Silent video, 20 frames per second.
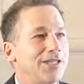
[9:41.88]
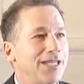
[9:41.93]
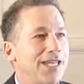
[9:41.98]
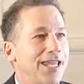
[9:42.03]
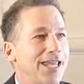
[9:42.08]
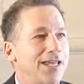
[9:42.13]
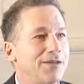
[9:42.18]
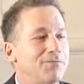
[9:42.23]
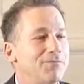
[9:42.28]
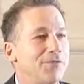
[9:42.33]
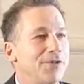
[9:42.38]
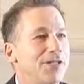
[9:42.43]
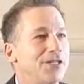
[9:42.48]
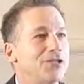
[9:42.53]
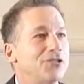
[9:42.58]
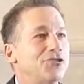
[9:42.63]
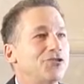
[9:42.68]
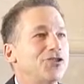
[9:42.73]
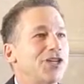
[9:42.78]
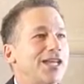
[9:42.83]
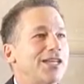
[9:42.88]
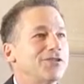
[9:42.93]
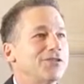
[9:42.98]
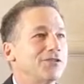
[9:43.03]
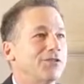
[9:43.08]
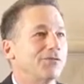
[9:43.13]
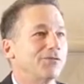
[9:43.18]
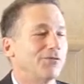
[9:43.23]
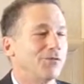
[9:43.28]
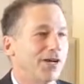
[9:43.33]
the game? You change
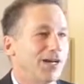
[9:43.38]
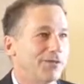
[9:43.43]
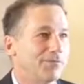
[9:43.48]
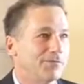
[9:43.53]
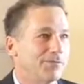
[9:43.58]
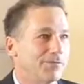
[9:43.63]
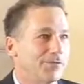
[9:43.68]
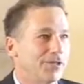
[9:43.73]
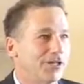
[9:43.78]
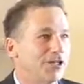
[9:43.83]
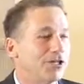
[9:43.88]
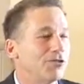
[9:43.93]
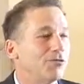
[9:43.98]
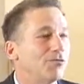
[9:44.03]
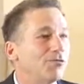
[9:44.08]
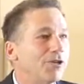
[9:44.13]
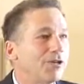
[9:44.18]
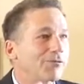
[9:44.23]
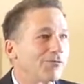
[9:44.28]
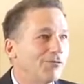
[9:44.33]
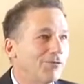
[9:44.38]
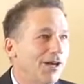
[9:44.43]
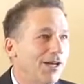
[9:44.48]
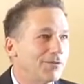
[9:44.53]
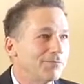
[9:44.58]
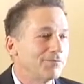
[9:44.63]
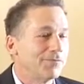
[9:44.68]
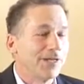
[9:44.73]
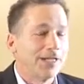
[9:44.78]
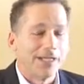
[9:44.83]
the frame, you
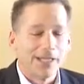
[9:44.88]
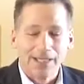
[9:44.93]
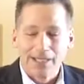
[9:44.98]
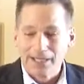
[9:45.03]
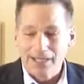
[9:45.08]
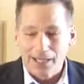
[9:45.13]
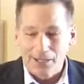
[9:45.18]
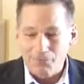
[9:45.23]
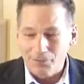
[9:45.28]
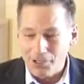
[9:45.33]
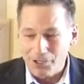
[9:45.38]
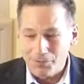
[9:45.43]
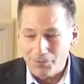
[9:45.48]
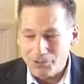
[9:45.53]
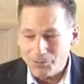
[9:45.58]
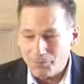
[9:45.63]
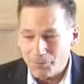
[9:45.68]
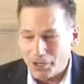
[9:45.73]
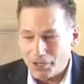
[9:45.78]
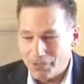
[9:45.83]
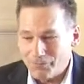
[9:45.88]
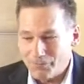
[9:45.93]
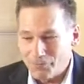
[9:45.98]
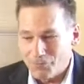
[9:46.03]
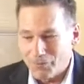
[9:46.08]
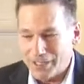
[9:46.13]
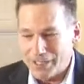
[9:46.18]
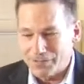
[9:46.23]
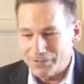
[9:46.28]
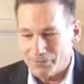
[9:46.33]
reframe. And one of the most powerful
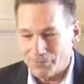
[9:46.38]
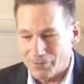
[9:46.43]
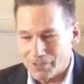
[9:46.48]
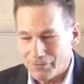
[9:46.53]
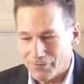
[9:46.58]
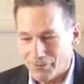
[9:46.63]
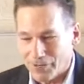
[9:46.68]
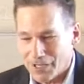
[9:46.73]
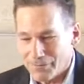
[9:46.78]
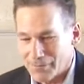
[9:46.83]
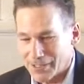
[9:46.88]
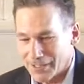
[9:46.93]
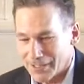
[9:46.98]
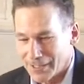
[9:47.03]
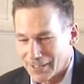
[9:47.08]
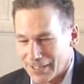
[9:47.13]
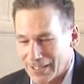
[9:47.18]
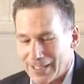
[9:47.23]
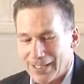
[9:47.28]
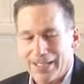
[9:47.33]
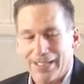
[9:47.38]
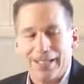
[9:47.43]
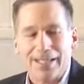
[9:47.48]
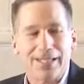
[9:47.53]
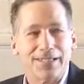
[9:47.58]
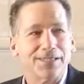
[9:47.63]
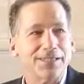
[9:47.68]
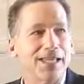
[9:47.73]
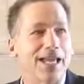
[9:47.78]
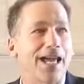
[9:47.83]
ways of reframing
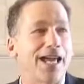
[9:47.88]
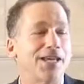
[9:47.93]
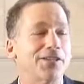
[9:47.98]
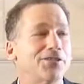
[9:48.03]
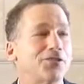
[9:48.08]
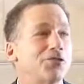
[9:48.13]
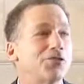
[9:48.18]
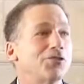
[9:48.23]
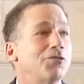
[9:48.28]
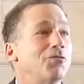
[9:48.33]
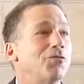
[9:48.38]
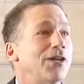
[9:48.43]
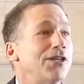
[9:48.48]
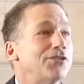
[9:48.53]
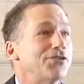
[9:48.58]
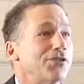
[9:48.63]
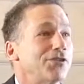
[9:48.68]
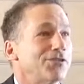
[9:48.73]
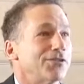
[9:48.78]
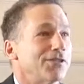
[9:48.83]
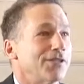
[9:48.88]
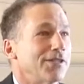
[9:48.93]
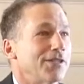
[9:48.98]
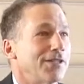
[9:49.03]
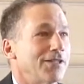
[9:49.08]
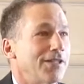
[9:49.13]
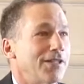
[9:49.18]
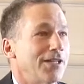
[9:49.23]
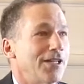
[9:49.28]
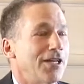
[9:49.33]
is to ask good questions.
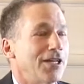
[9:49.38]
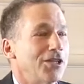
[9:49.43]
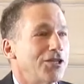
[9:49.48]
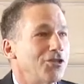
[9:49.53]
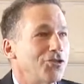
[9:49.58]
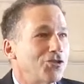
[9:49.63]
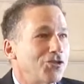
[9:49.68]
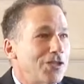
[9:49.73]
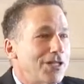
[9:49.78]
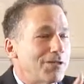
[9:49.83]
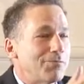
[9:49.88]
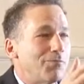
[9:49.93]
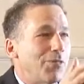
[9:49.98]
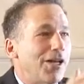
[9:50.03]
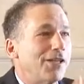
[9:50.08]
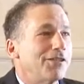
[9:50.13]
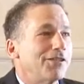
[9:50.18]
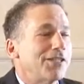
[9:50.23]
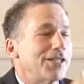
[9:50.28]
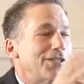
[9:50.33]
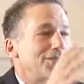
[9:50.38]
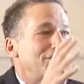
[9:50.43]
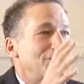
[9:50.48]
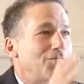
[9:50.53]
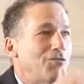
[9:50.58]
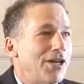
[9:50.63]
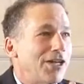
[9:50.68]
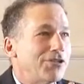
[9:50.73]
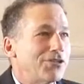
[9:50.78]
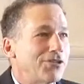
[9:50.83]
Usually in politics, the
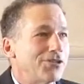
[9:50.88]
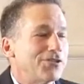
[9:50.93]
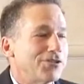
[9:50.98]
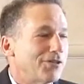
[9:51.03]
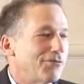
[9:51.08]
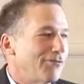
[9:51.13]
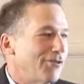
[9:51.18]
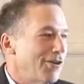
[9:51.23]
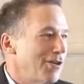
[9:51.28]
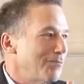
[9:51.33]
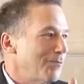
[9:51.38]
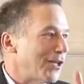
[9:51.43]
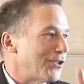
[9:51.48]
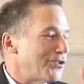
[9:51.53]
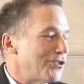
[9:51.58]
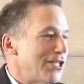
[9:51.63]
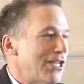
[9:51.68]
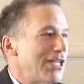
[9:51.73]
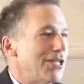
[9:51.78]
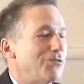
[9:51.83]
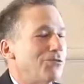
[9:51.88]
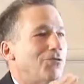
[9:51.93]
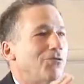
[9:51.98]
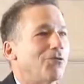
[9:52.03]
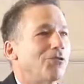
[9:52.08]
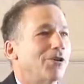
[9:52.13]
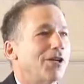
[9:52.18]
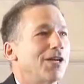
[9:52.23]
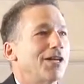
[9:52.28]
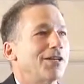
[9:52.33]
questions are very much either
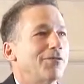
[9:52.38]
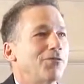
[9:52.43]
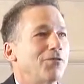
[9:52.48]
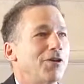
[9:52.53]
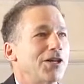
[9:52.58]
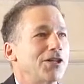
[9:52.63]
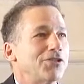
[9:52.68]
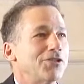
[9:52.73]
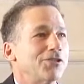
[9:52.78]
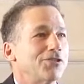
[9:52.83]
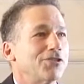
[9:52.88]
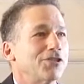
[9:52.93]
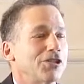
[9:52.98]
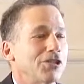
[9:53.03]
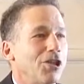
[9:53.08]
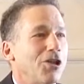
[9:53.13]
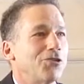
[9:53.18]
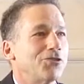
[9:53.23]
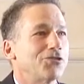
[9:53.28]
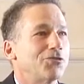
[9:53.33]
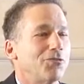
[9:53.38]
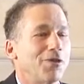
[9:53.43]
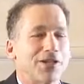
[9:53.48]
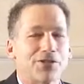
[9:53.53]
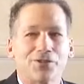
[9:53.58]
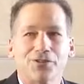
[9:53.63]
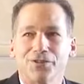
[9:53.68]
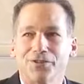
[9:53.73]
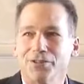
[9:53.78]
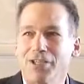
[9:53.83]
or kind of questions, closed
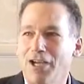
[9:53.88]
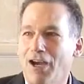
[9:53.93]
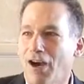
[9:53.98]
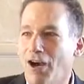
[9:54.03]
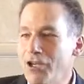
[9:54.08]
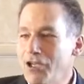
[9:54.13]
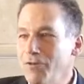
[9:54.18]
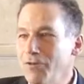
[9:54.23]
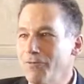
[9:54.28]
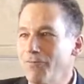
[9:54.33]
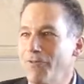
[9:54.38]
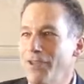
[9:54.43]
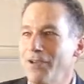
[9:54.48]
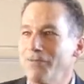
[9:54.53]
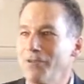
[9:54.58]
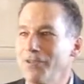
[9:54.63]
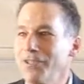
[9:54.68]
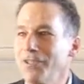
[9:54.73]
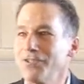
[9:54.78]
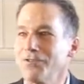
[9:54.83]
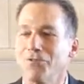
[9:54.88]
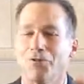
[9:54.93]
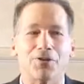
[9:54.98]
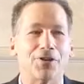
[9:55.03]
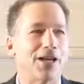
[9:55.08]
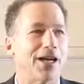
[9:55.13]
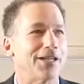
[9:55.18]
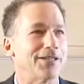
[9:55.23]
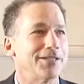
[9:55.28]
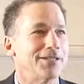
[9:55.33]
questions. Are you in favor of this or
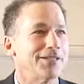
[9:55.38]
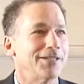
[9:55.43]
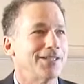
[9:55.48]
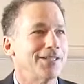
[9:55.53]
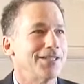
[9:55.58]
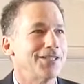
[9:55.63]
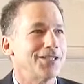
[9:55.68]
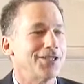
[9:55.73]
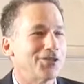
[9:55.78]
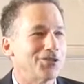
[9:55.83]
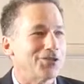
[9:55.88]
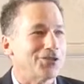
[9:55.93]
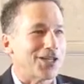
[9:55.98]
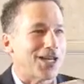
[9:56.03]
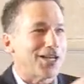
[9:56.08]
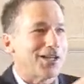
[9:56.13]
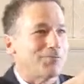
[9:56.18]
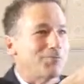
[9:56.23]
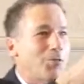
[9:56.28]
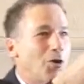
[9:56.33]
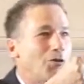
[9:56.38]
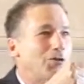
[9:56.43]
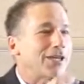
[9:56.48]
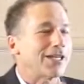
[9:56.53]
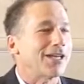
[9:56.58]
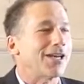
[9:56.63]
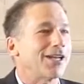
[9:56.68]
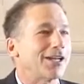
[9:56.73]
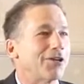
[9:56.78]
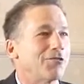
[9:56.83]
not? You know, the kind of polling
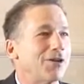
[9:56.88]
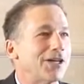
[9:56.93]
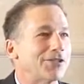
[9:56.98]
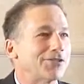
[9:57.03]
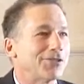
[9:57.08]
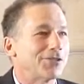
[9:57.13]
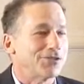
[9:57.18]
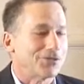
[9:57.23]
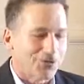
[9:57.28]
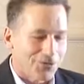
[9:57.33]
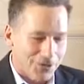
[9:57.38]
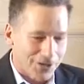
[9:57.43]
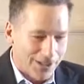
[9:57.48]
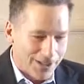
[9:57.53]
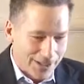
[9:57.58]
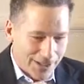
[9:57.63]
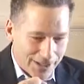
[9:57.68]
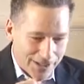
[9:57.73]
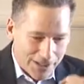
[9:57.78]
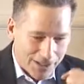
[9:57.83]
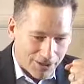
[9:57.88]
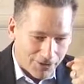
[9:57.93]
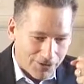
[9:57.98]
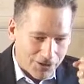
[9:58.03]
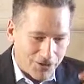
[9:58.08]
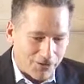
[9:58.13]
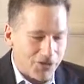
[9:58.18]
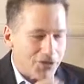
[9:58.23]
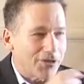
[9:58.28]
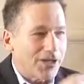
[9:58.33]
kind of questions, or, you know,
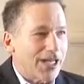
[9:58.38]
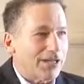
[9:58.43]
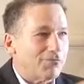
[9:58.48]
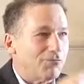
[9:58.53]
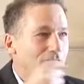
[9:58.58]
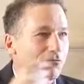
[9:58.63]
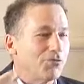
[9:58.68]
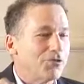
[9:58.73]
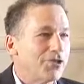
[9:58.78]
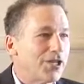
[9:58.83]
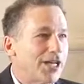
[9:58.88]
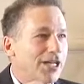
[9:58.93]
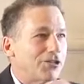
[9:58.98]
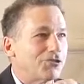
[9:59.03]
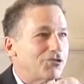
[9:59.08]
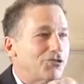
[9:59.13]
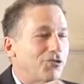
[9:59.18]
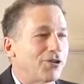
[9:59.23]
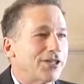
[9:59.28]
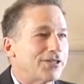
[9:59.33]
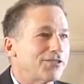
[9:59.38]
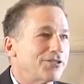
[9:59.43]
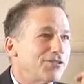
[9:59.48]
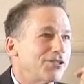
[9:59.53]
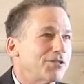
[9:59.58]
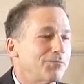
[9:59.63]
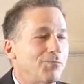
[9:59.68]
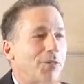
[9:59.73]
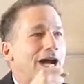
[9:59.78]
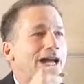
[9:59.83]
you, you, get, you get a choice, it's
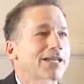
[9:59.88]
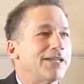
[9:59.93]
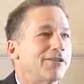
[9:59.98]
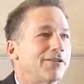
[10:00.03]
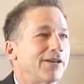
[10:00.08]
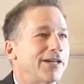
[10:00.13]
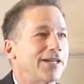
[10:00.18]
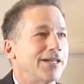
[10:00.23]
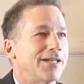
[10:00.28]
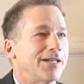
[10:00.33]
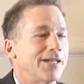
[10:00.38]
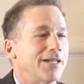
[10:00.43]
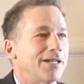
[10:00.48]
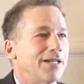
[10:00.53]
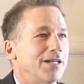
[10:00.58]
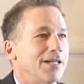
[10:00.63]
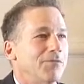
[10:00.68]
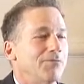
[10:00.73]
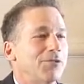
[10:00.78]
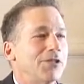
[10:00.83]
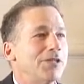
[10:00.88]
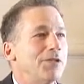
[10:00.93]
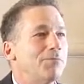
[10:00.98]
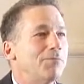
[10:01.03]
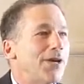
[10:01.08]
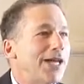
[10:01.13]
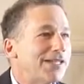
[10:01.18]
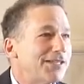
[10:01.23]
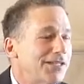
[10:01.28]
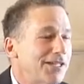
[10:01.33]
just binary. But the
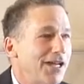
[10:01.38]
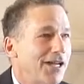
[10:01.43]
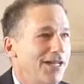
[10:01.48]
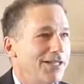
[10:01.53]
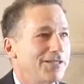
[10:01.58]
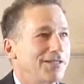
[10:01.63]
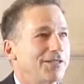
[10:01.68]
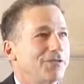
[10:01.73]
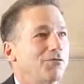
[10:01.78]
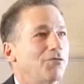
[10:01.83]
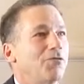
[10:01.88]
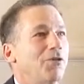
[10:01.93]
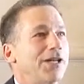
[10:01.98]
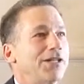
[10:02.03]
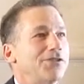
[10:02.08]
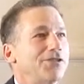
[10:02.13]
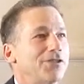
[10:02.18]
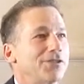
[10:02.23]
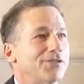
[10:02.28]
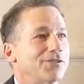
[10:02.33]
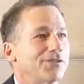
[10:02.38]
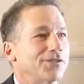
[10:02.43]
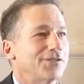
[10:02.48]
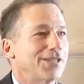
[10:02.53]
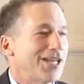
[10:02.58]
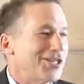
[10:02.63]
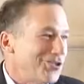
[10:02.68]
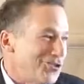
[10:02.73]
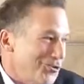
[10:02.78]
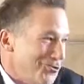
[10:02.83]
best kinds of questions,
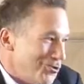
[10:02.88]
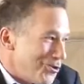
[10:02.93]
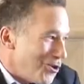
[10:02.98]
as you